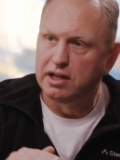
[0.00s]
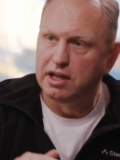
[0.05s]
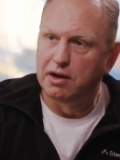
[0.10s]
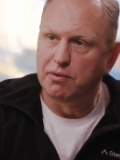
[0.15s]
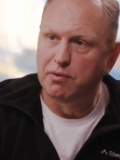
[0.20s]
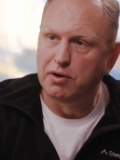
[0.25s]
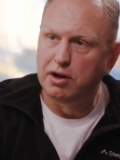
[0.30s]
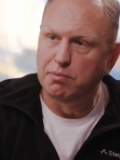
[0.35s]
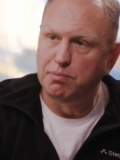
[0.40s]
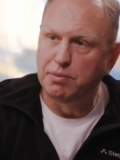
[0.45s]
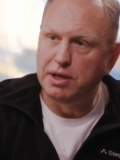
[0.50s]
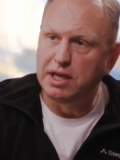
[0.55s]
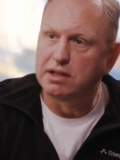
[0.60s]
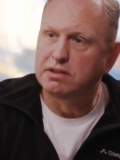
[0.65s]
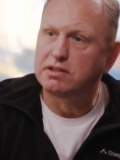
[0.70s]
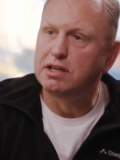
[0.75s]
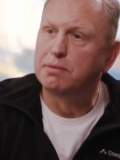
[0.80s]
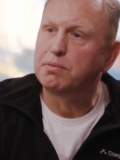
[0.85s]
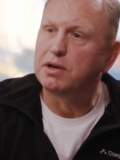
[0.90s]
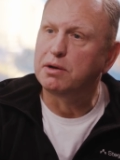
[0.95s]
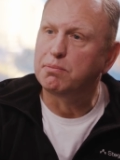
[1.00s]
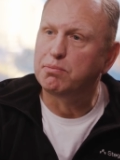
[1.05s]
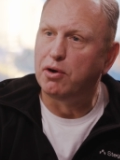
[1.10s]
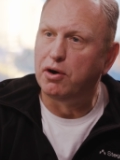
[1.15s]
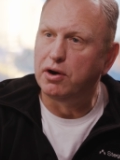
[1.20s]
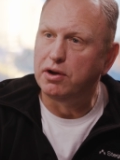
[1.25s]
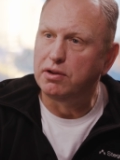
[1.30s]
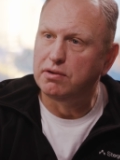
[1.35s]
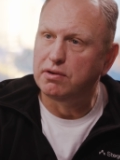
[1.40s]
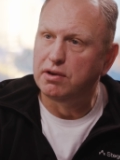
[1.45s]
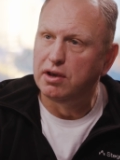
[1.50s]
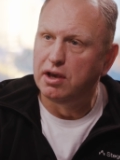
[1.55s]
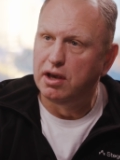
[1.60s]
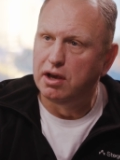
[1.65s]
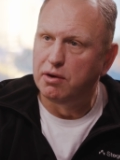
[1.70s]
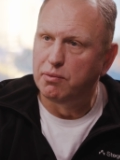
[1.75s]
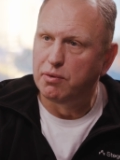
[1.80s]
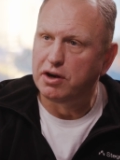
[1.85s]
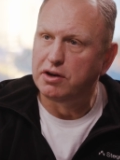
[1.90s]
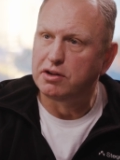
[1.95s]
there will be a tipping point
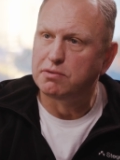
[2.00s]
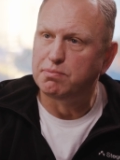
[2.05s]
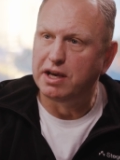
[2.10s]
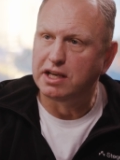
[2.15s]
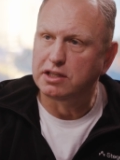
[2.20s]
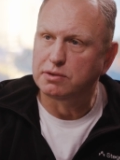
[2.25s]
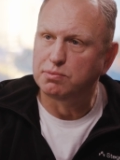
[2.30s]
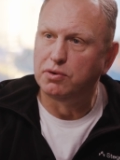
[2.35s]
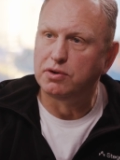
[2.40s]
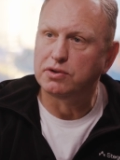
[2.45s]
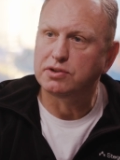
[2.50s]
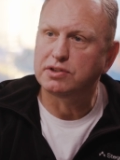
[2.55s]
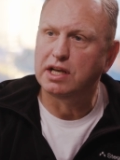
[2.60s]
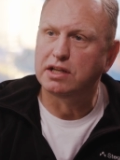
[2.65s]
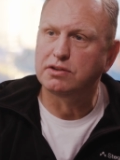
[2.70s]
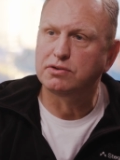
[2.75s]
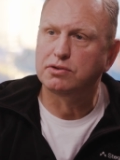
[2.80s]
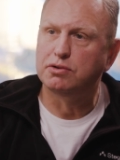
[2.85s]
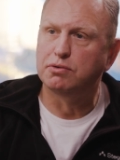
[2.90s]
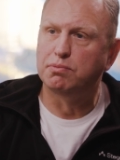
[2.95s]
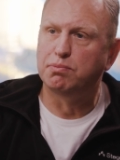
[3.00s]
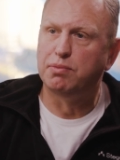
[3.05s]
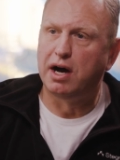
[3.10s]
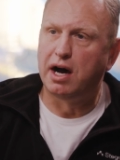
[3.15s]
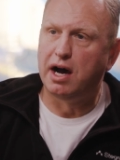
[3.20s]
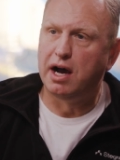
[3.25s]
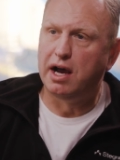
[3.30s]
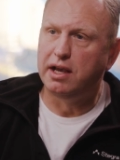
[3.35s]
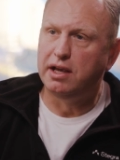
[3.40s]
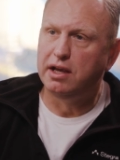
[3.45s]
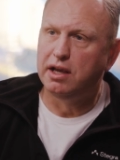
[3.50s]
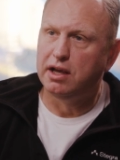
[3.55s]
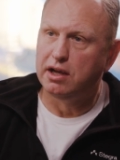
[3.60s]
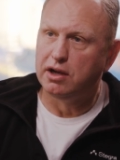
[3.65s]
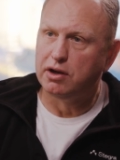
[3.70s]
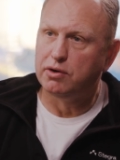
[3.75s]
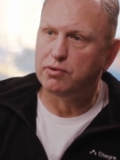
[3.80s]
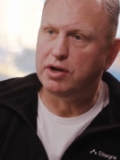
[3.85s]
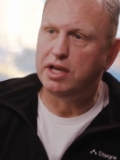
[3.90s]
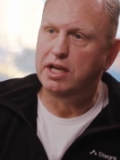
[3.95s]
where it makes more sense to buy
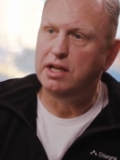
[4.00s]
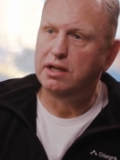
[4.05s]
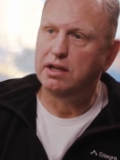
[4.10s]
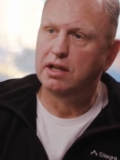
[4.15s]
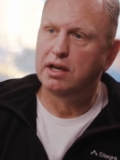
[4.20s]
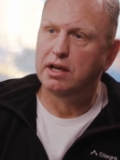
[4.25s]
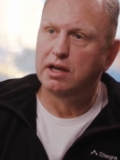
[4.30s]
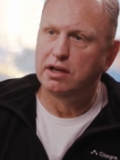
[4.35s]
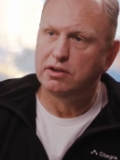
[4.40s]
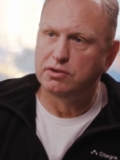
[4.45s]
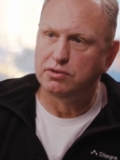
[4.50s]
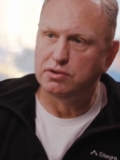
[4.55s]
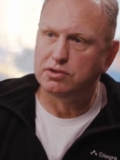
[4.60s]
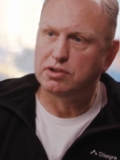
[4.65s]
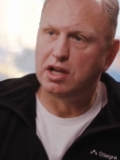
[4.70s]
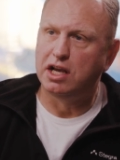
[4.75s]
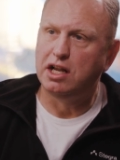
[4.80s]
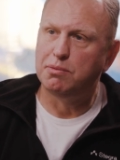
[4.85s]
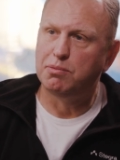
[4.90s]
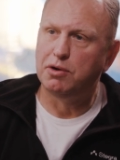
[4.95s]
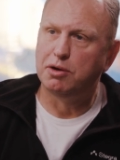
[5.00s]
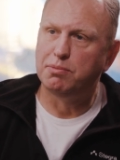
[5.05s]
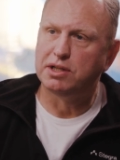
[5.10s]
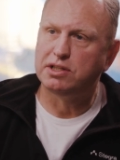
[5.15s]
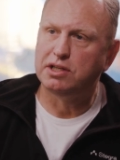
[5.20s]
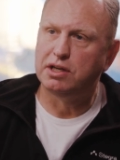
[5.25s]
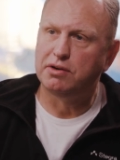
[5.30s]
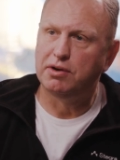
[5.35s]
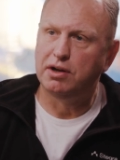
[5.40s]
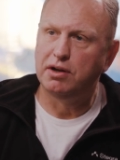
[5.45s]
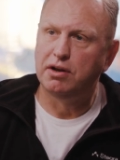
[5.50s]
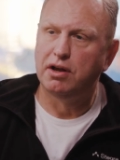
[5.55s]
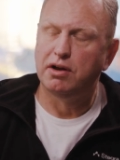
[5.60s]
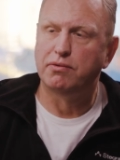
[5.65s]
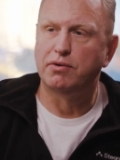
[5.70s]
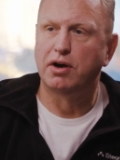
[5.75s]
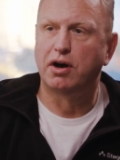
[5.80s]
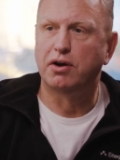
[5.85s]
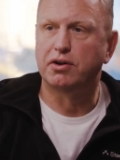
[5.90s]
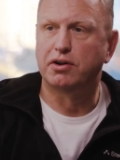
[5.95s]
green sustainable material
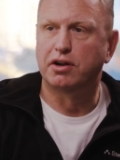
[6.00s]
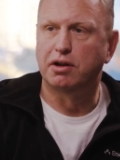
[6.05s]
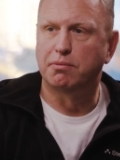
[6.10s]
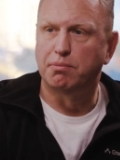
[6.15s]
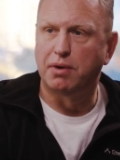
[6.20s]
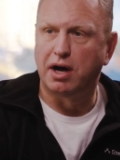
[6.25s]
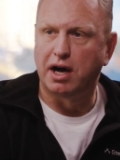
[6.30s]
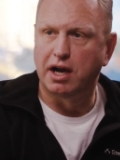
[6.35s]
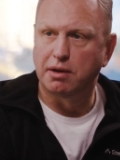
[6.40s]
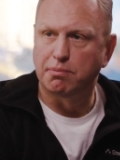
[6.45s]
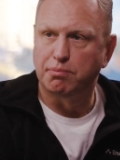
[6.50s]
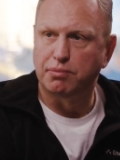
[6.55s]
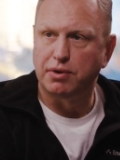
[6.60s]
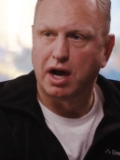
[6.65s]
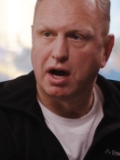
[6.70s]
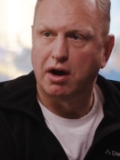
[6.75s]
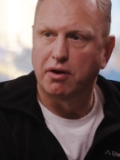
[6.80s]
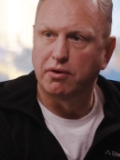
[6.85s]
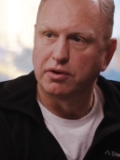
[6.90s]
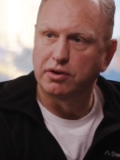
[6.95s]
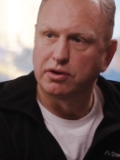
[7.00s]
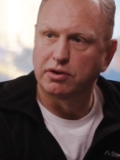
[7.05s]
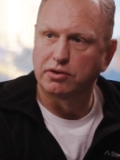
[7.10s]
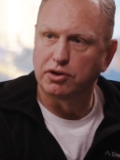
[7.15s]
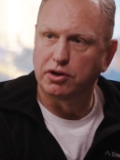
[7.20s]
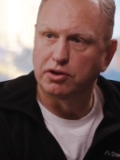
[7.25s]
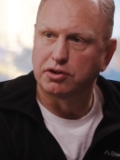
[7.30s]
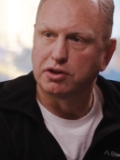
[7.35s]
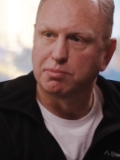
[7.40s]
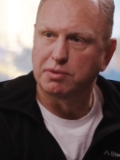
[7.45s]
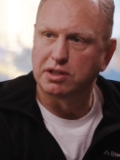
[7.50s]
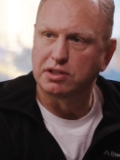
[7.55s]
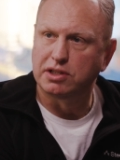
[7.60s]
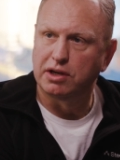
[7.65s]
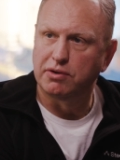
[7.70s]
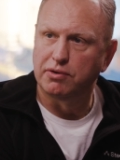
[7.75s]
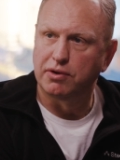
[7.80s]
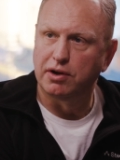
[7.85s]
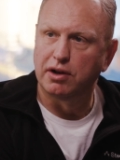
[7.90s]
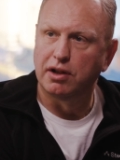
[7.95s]
rather than buying brown, dirty
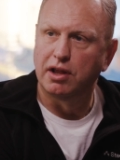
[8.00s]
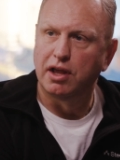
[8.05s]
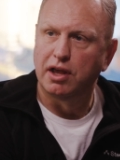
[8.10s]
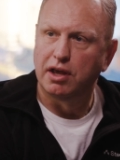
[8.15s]
material